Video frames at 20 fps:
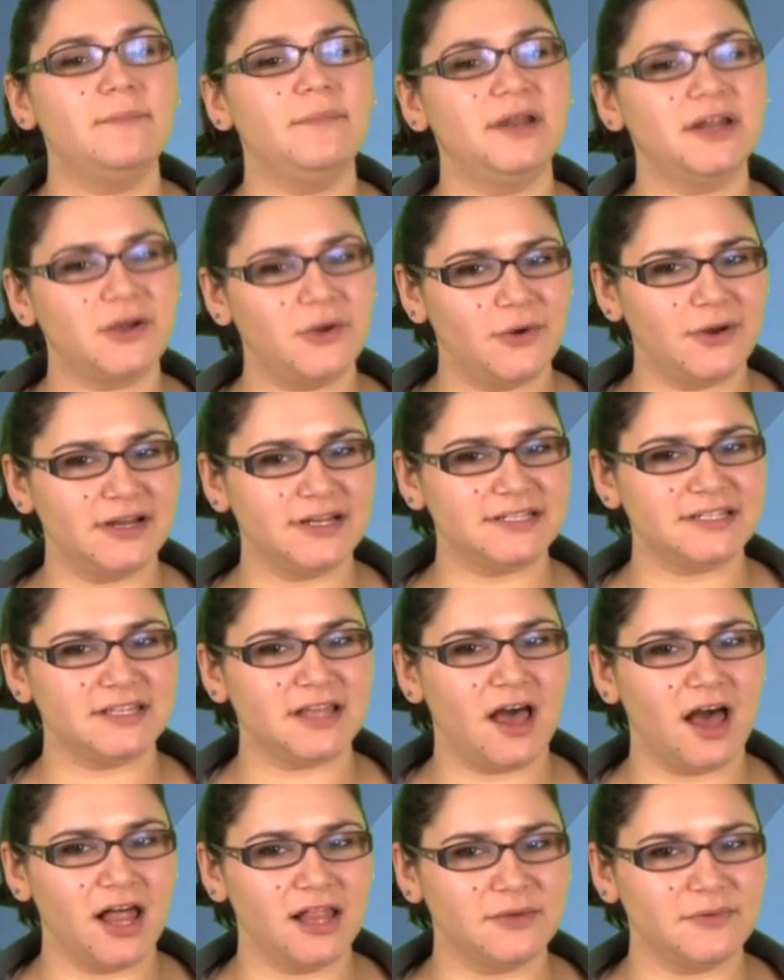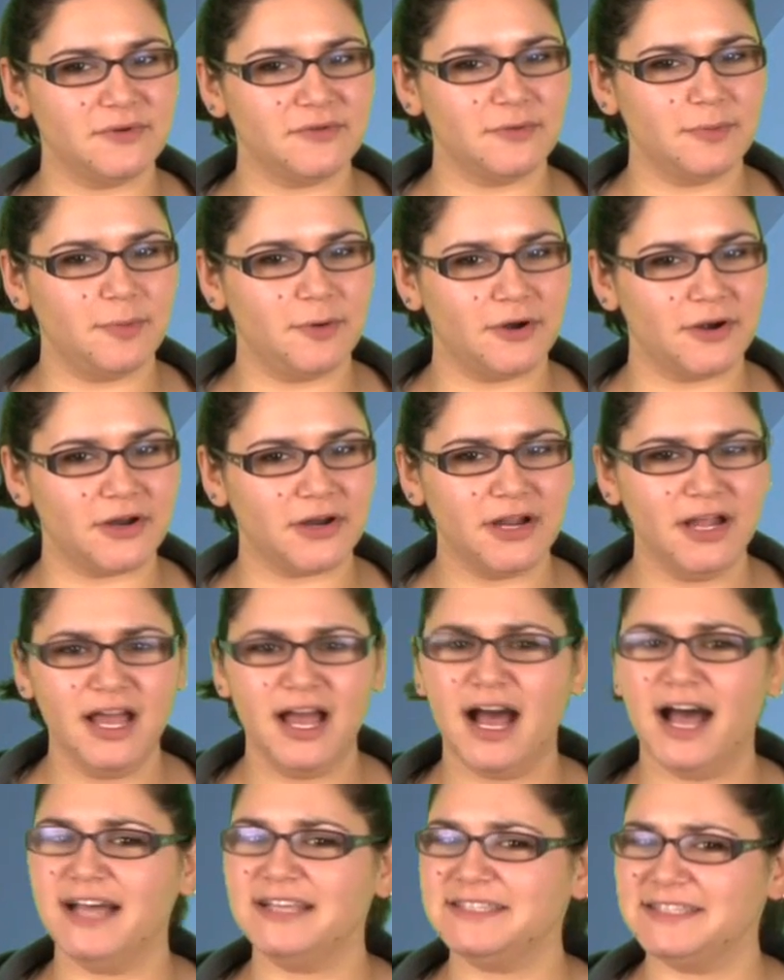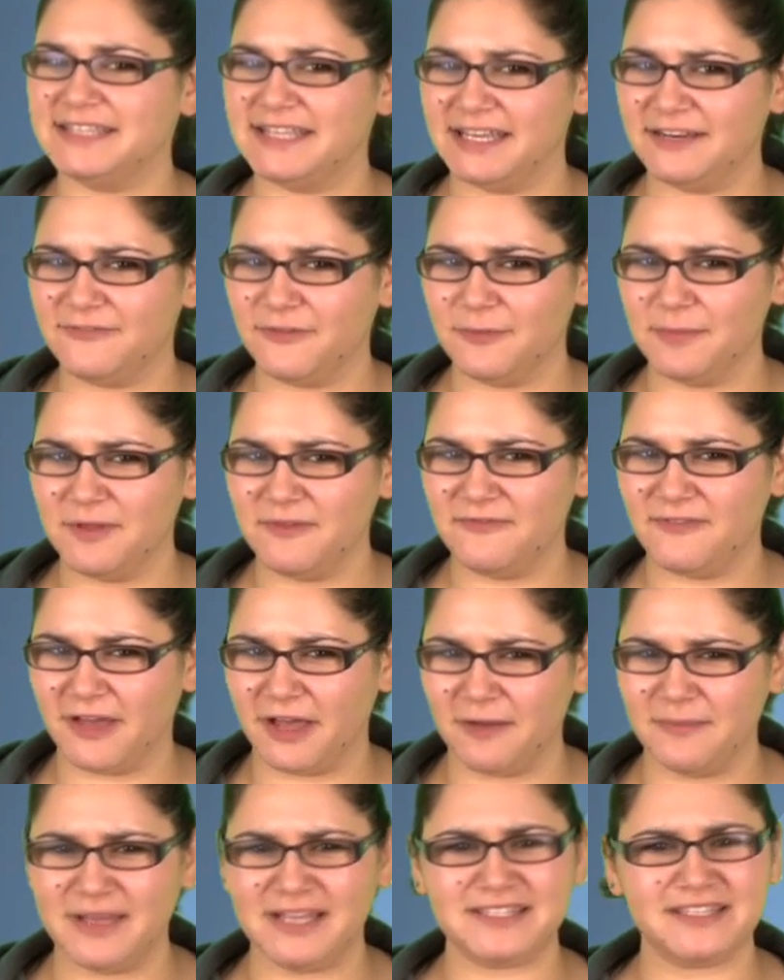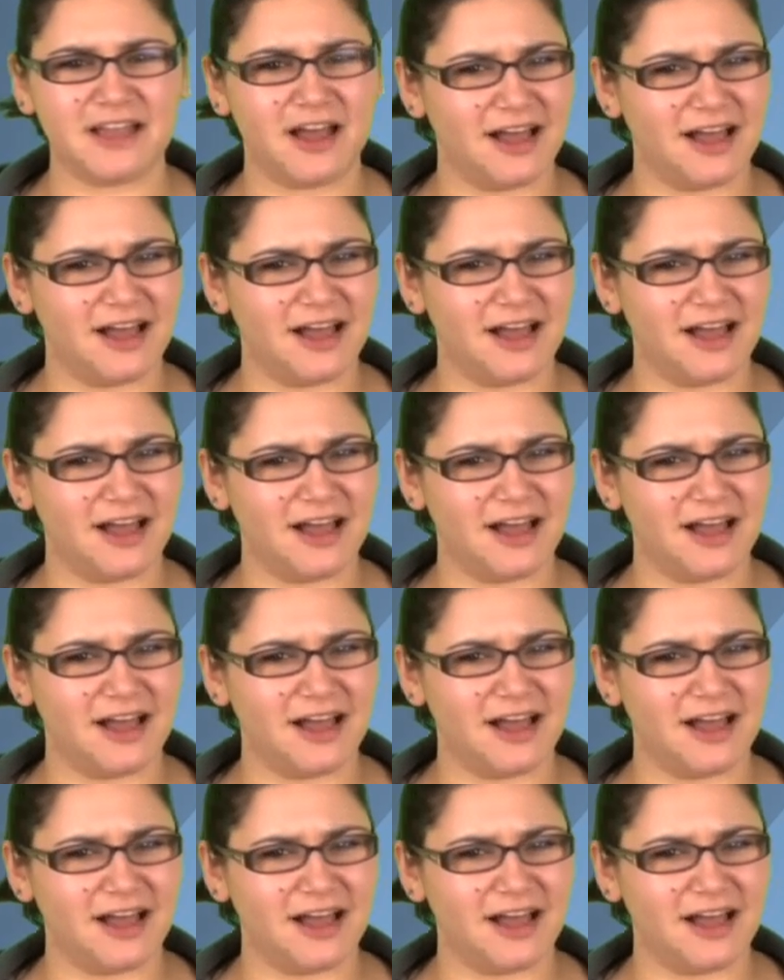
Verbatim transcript: but according to The Hollywood Reporter, a scene from the film is